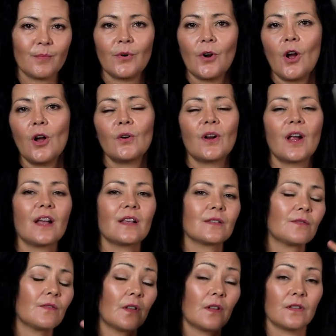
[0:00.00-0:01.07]
progress,
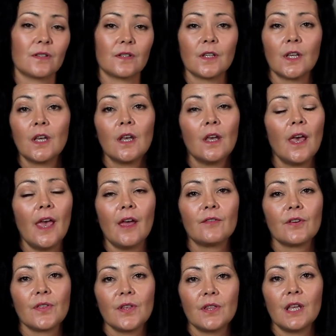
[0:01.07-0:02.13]

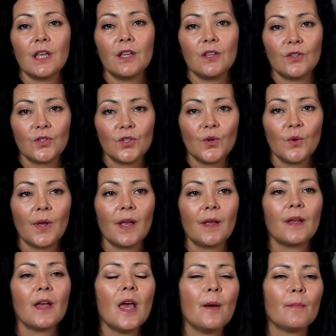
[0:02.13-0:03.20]
everything that he's
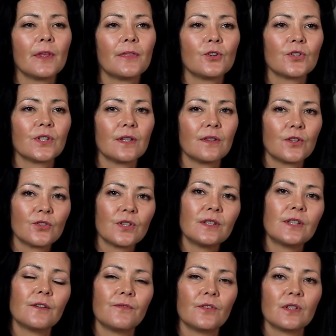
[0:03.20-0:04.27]
doing. But there's a
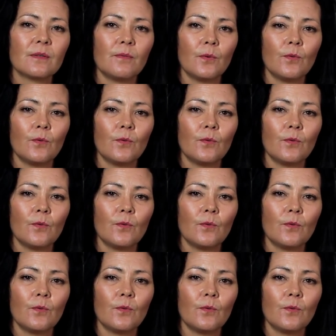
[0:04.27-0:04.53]
difference